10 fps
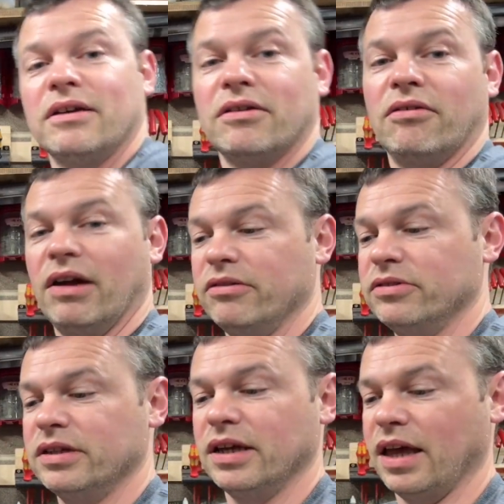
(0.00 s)

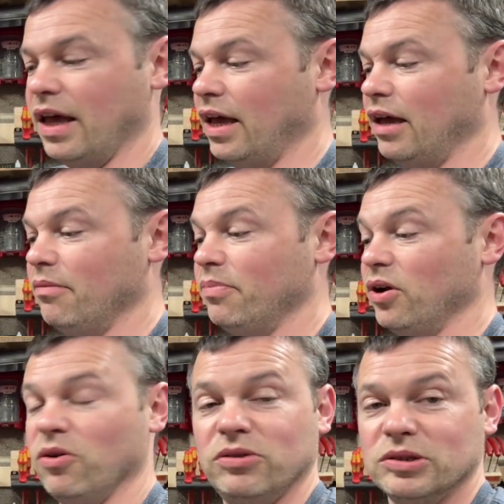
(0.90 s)
round, but it
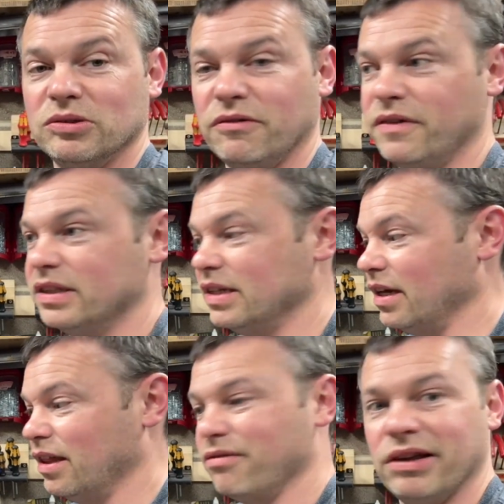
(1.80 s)
also fits like
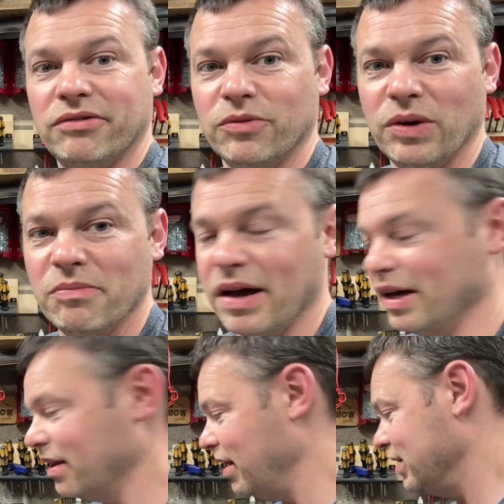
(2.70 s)
a 300 Win
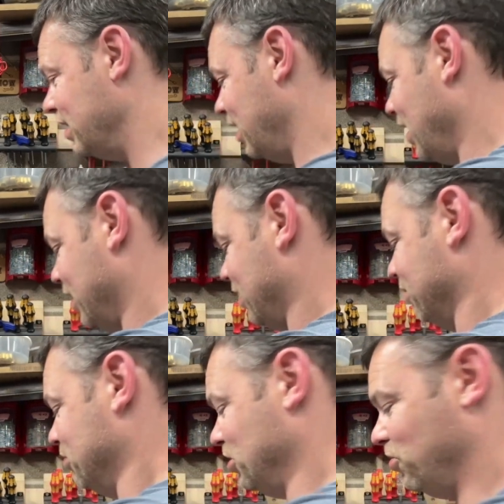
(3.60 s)
Mag, things like that.
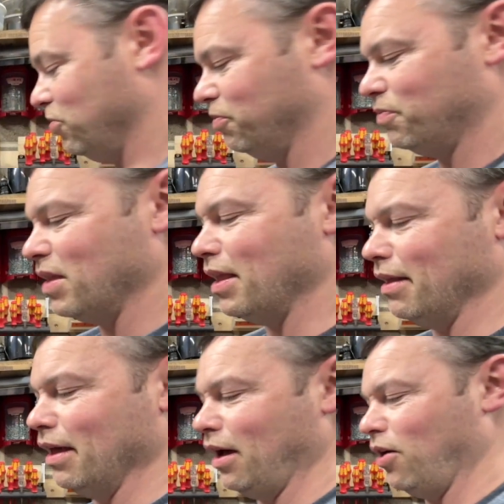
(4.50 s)
So
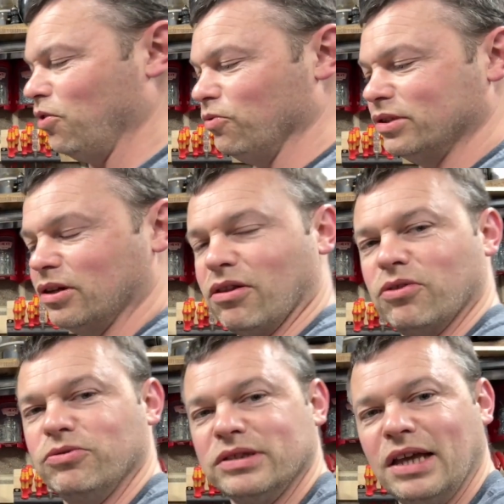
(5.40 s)
although it's got
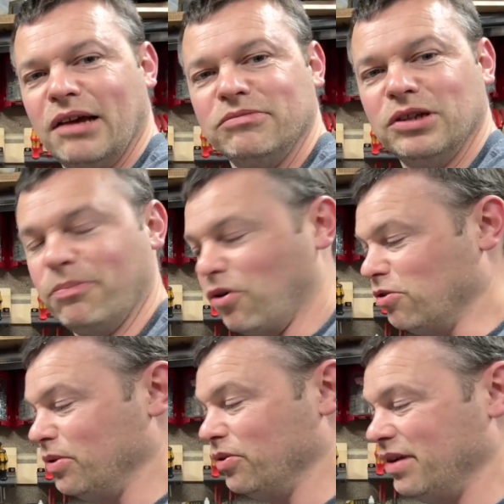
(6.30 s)
those names, you
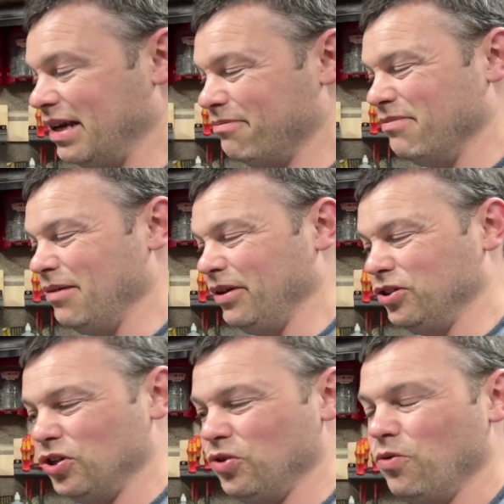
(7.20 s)
probably will need maybe
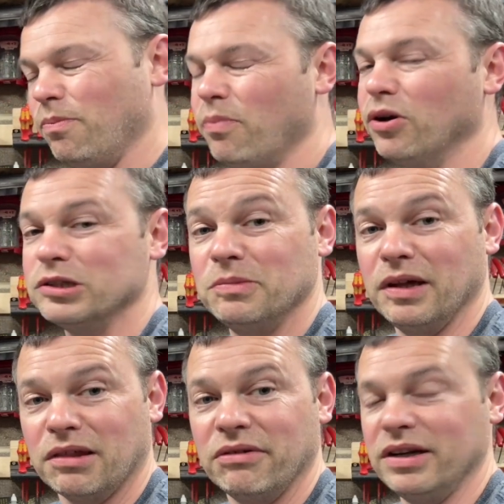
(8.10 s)
2, possibly
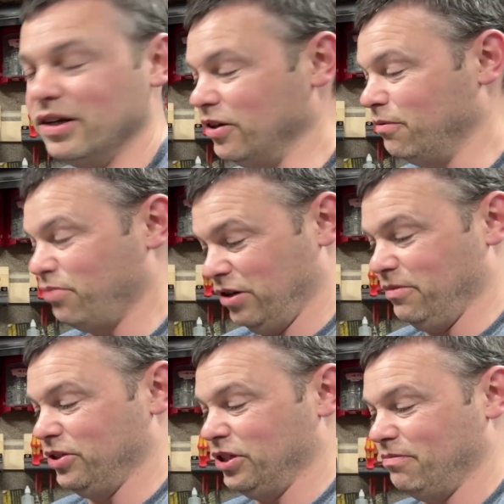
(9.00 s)
3 to do pretty
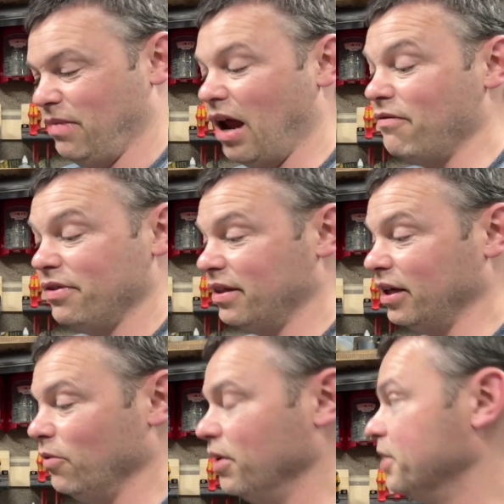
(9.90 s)
much everything
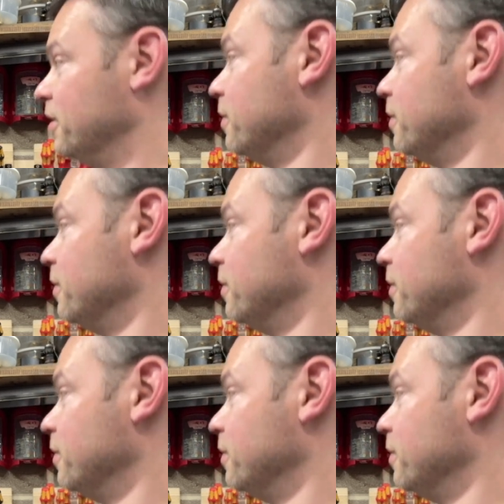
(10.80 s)
you want.